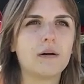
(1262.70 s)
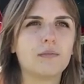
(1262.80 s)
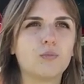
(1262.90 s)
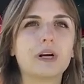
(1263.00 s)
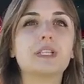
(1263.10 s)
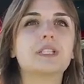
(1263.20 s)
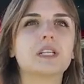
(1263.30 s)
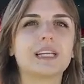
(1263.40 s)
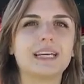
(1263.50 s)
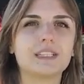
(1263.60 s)
Whereas the
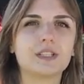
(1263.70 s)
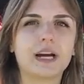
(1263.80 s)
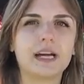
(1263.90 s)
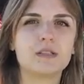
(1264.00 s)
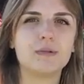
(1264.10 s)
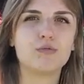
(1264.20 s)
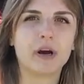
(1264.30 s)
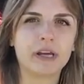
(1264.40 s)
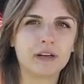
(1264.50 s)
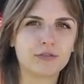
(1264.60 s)
Lancer had to be
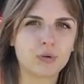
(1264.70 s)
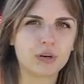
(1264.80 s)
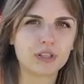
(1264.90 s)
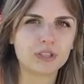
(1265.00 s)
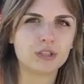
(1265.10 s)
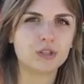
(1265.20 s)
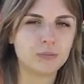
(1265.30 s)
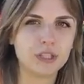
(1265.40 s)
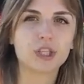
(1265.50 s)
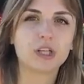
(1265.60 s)
running, of course, to
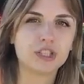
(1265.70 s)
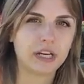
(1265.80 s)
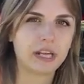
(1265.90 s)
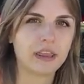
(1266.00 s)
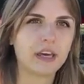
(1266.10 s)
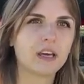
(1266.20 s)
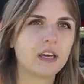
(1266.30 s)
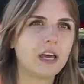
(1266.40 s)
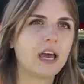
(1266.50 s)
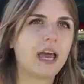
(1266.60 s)
be charging anything.
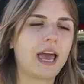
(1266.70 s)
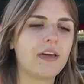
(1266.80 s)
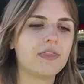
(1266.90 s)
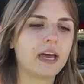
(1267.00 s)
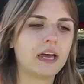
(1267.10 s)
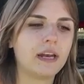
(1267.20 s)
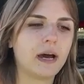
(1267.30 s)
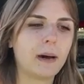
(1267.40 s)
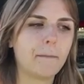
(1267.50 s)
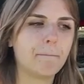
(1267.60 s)
And then
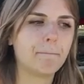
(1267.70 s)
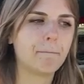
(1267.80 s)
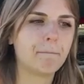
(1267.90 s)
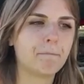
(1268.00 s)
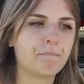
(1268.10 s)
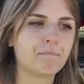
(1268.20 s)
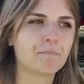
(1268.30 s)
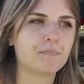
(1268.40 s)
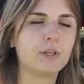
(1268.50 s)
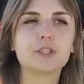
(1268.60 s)

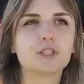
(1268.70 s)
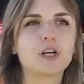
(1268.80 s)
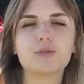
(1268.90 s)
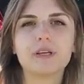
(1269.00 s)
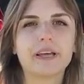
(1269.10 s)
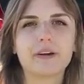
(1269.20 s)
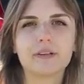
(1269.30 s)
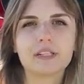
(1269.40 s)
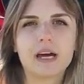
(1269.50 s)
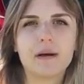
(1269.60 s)
you're just not doing that all
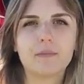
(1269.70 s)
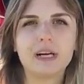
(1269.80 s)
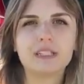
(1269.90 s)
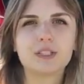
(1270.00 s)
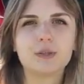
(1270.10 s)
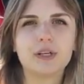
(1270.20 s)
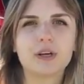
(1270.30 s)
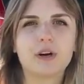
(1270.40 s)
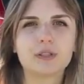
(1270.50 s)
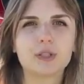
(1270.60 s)
the time, right? So
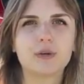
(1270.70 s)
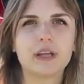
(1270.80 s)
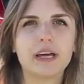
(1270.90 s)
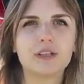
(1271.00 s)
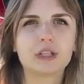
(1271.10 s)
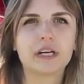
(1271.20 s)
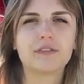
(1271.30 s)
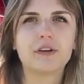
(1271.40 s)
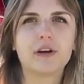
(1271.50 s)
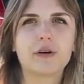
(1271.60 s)
you're also then trying to
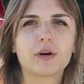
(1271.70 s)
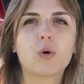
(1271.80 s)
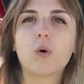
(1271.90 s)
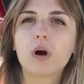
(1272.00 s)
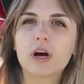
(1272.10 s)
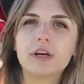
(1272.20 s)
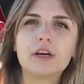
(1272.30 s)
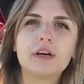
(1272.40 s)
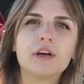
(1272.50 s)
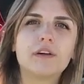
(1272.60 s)
figure out a cord
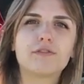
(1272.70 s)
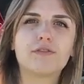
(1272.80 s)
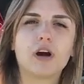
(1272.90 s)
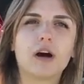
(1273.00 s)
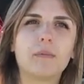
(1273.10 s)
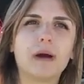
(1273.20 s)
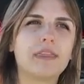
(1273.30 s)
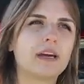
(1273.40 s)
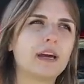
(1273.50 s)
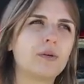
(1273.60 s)
from, I
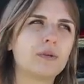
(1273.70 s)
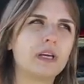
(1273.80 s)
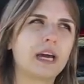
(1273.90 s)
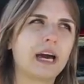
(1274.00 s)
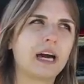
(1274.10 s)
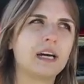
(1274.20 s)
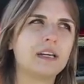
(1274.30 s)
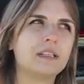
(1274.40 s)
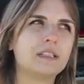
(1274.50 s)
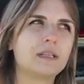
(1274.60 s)
think I only had